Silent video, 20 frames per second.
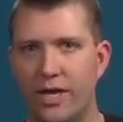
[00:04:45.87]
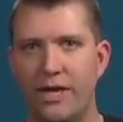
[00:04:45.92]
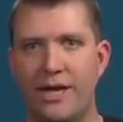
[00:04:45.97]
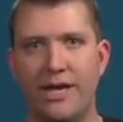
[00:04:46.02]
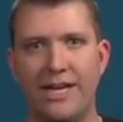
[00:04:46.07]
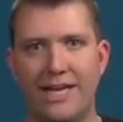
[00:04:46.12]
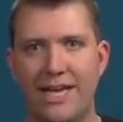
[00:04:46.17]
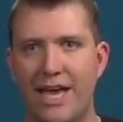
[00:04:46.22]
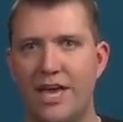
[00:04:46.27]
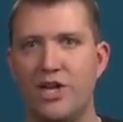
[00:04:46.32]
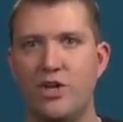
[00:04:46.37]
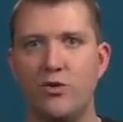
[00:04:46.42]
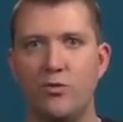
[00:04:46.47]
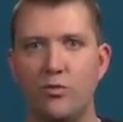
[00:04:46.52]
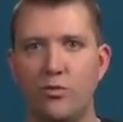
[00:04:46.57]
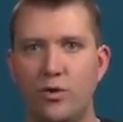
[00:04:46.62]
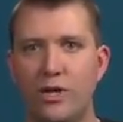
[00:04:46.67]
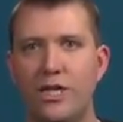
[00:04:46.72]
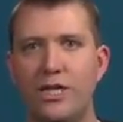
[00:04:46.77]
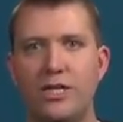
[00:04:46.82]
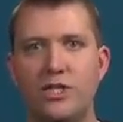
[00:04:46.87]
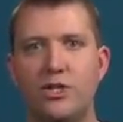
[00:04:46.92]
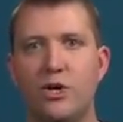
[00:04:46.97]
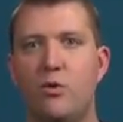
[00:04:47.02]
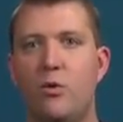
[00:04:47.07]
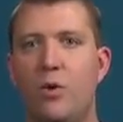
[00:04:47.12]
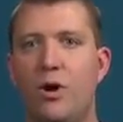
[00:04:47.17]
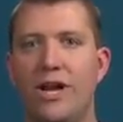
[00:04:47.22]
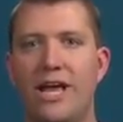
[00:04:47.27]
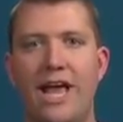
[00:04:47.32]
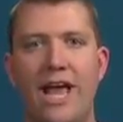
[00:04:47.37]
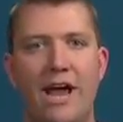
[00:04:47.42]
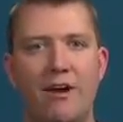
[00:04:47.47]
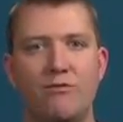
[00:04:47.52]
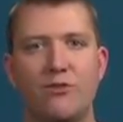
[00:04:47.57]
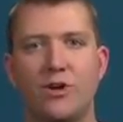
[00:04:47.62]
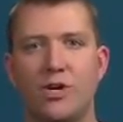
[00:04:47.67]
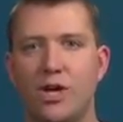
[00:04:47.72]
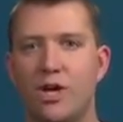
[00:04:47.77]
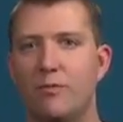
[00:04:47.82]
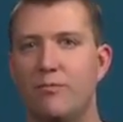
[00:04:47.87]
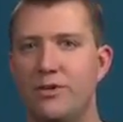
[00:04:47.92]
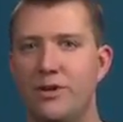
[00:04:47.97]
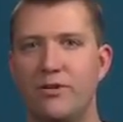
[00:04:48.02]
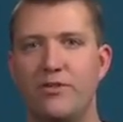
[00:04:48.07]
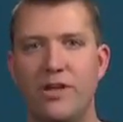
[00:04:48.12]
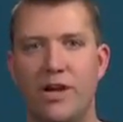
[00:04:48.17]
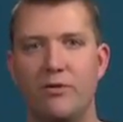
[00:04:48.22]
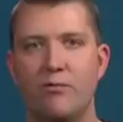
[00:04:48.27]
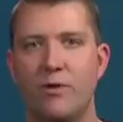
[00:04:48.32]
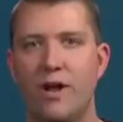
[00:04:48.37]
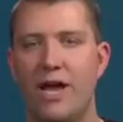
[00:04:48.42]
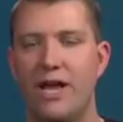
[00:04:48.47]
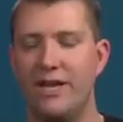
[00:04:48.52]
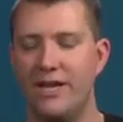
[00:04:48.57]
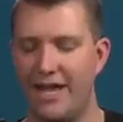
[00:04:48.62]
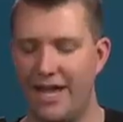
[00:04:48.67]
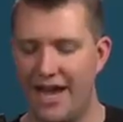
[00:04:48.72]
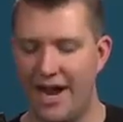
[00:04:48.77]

And again, you really don't want to ever come near that red.